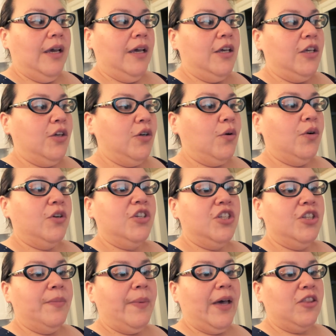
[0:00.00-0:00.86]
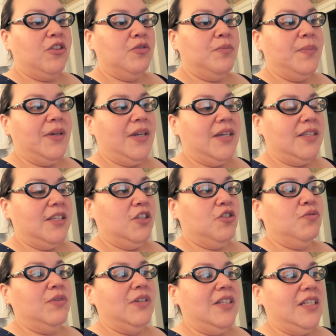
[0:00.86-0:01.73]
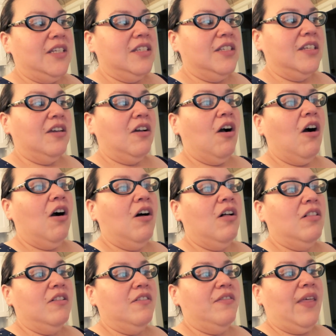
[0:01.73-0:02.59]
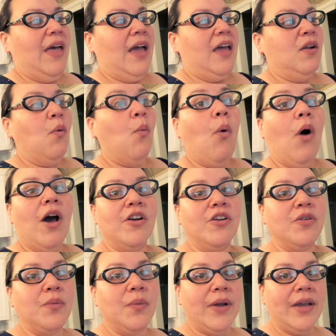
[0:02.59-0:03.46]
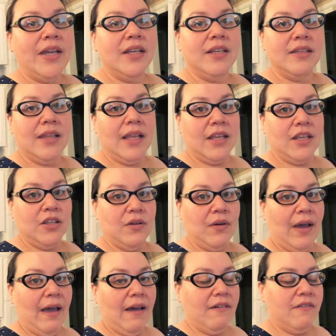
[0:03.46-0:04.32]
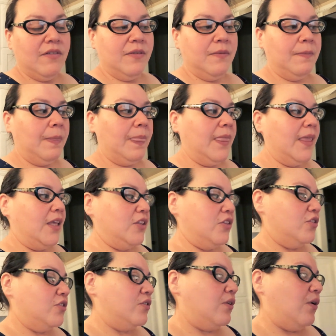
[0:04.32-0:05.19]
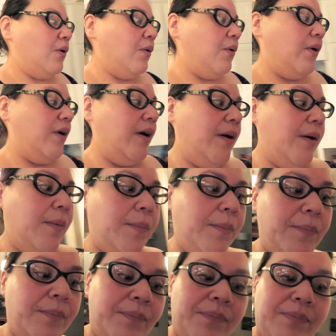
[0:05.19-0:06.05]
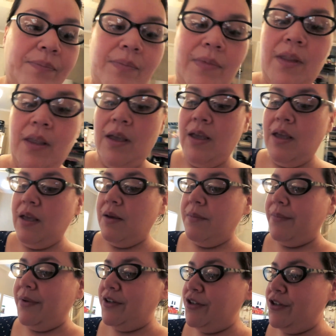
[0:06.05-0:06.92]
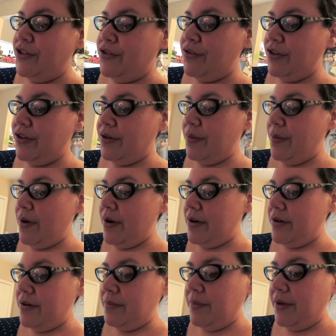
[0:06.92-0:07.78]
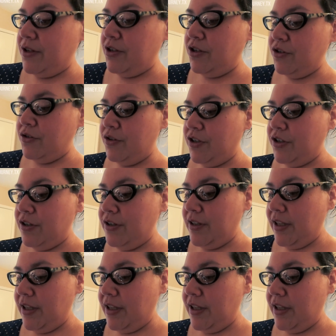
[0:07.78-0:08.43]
you're going to the bathroom because it's releasing all of that water weight that you have. And so make sure you drink your water, make sure you drink your